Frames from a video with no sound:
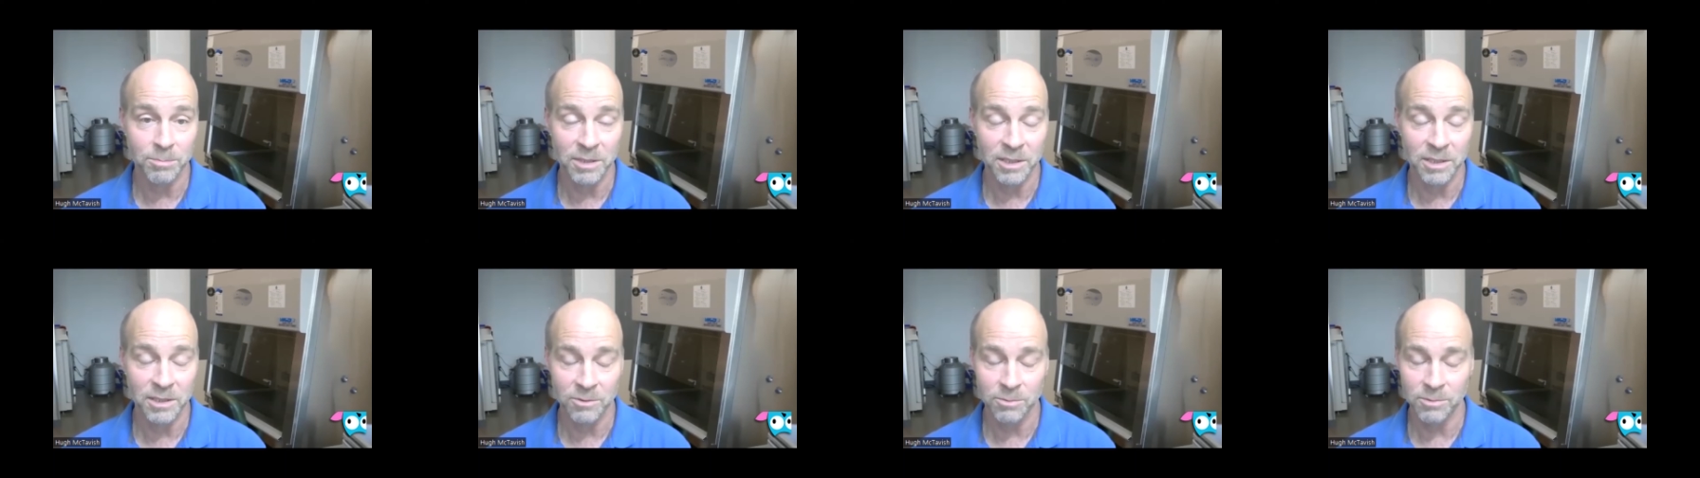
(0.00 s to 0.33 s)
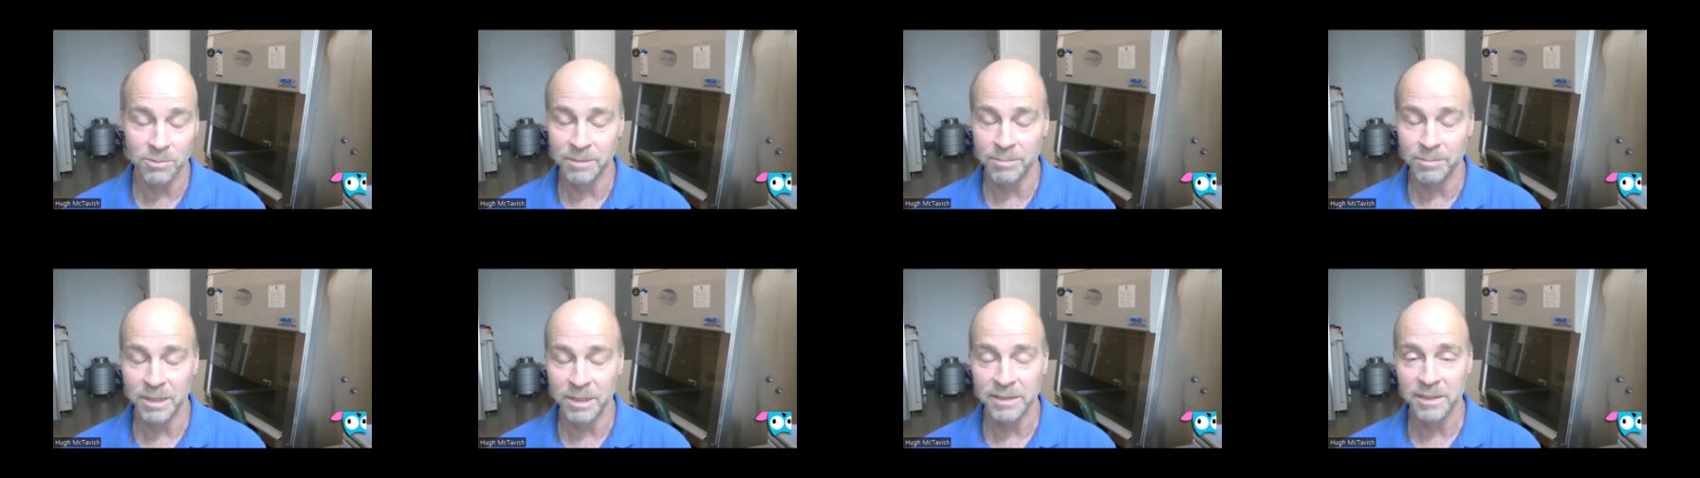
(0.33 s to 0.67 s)
because
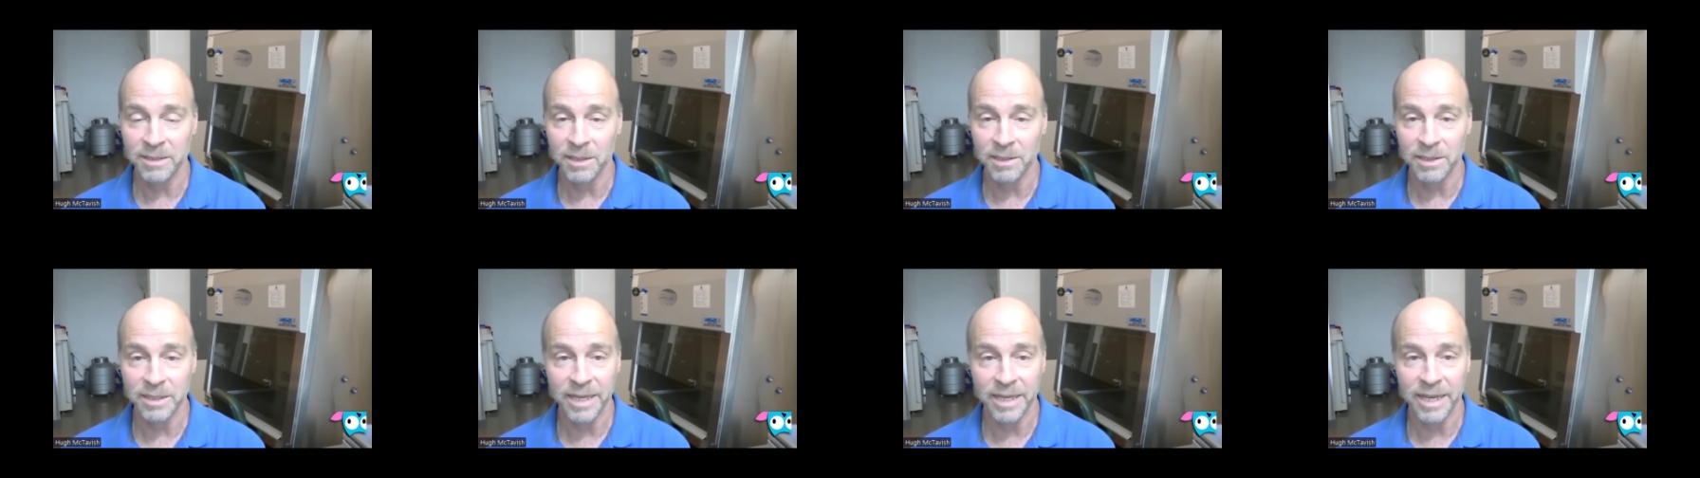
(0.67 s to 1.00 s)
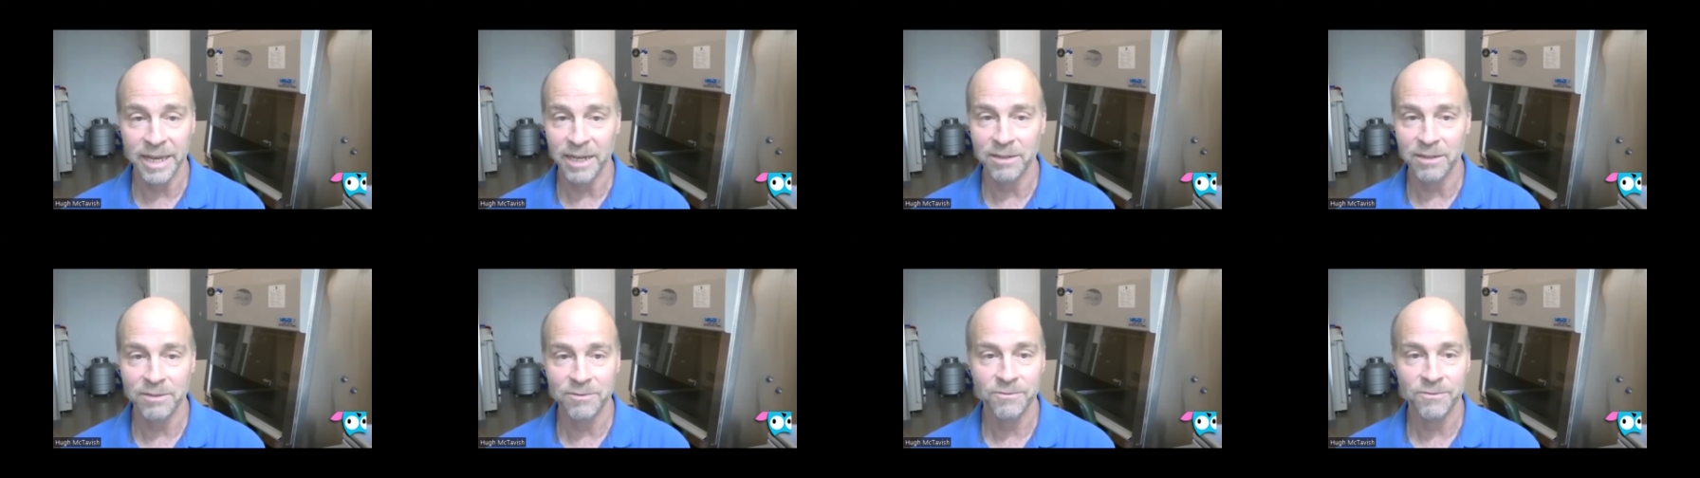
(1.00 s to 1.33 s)
we basically
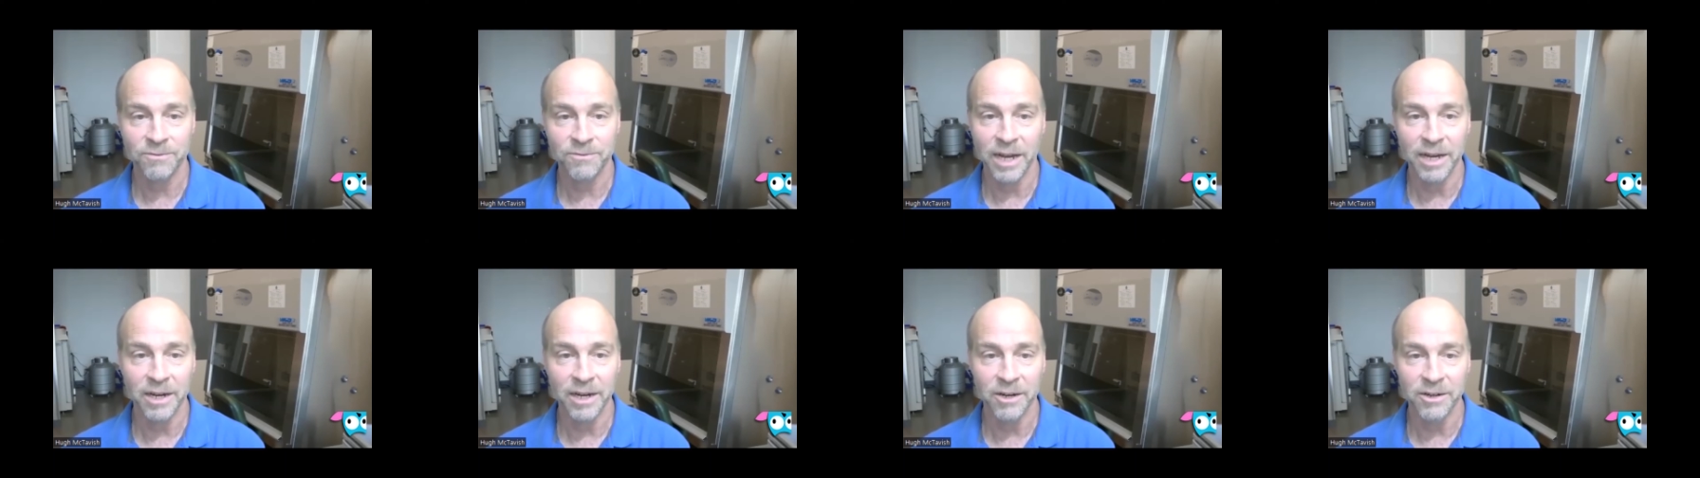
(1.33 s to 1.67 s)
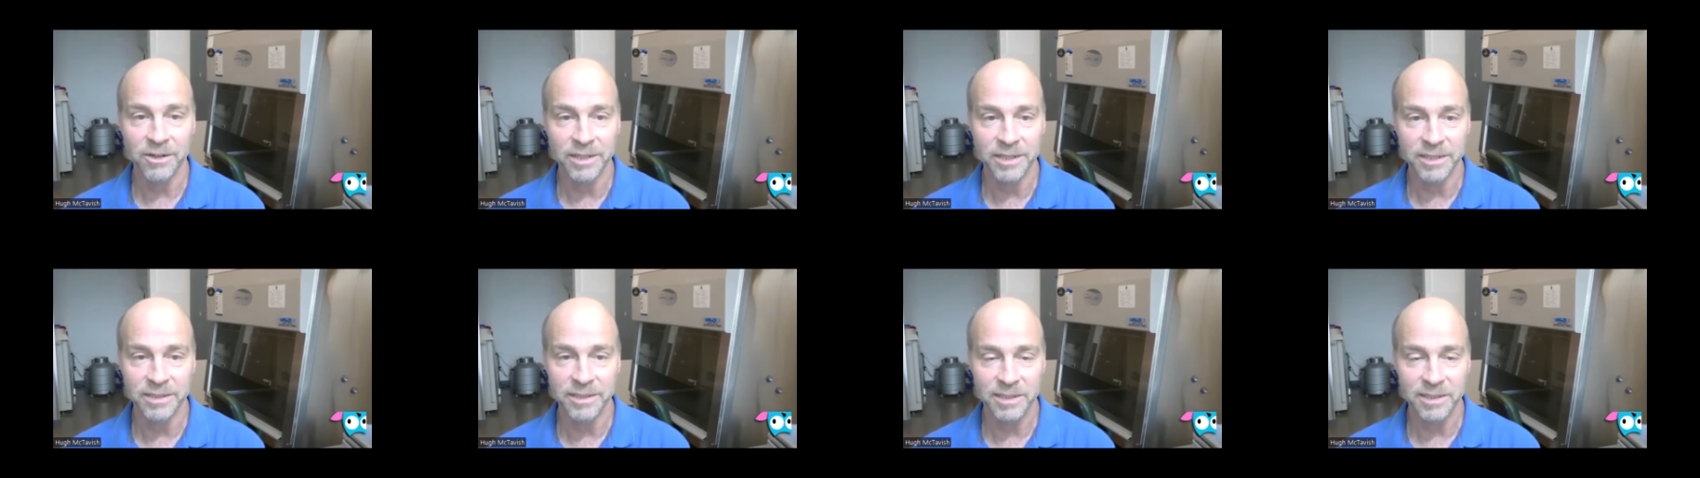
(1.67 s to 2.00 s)
can't
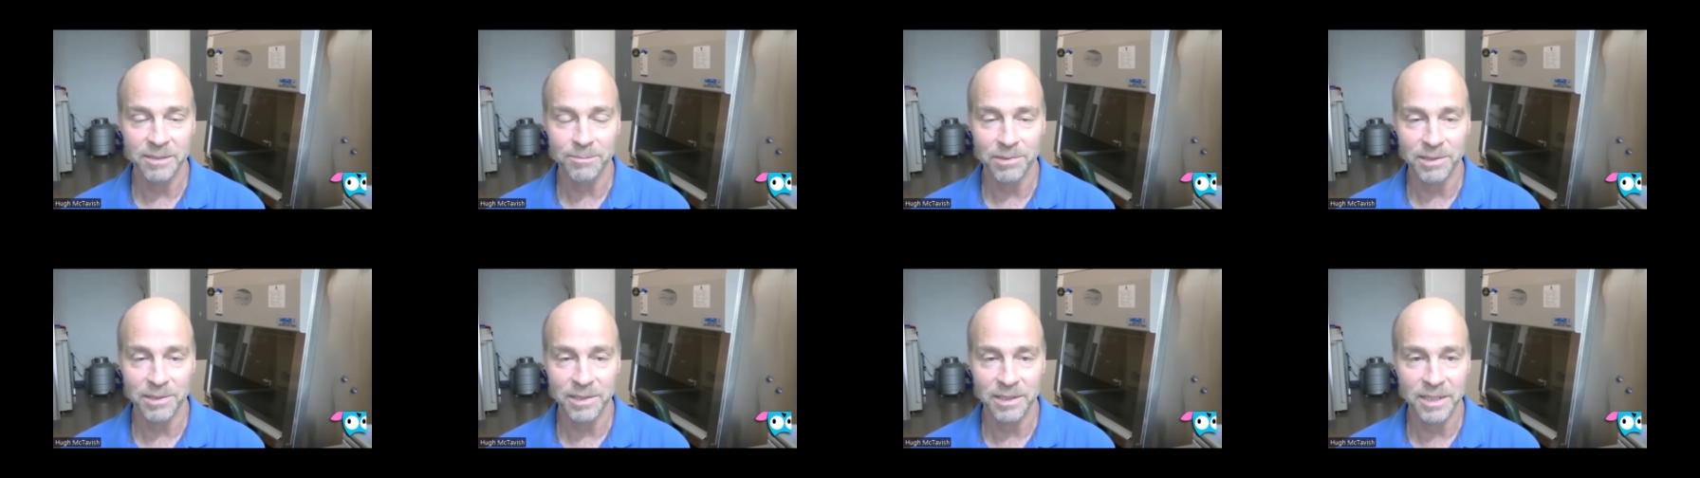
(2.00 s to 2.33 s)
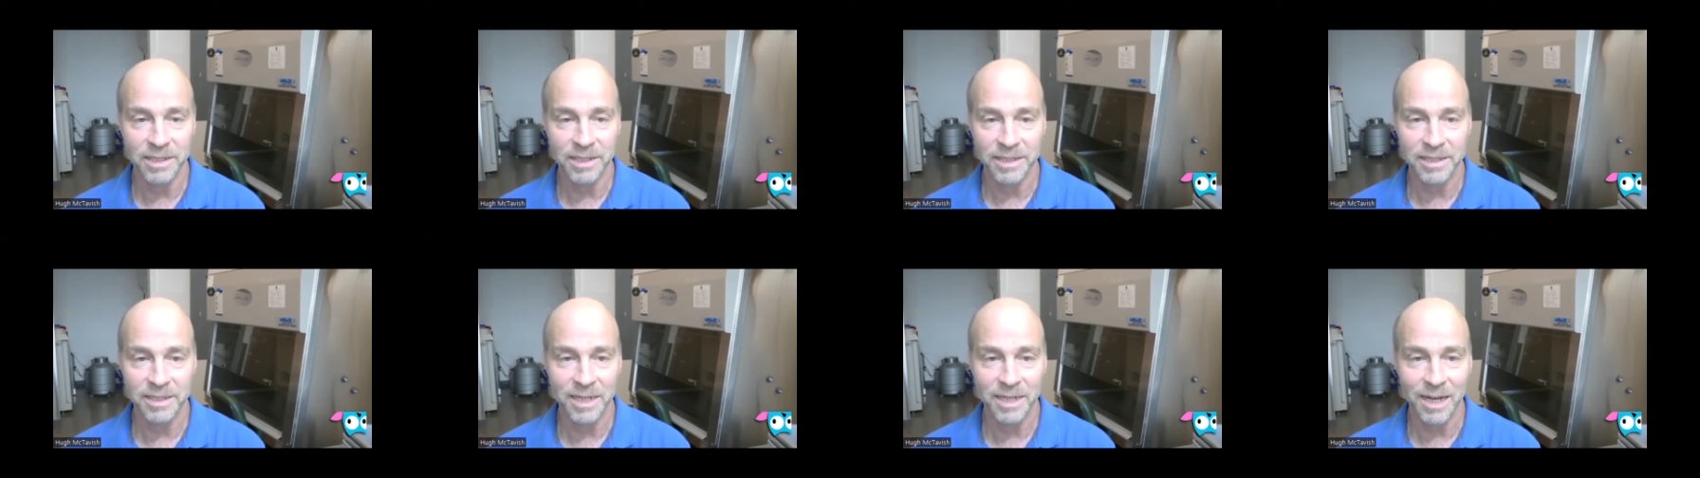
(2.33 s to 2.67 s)
fire and discipline
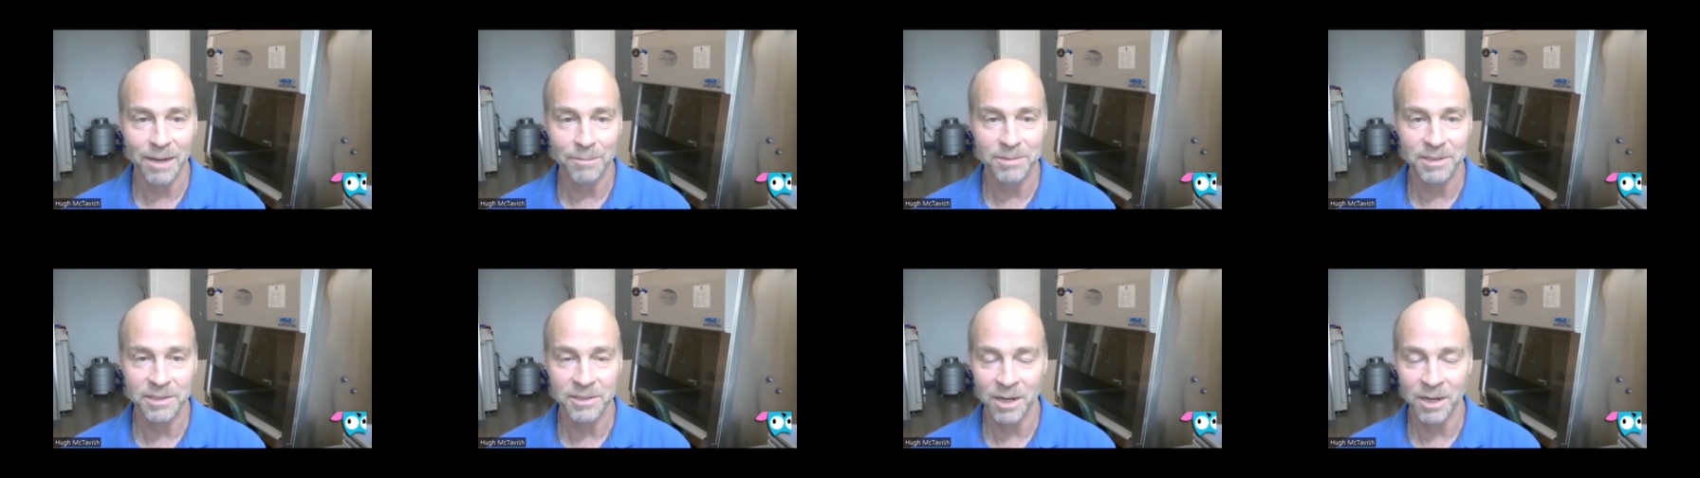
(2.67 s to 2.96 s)
any cops.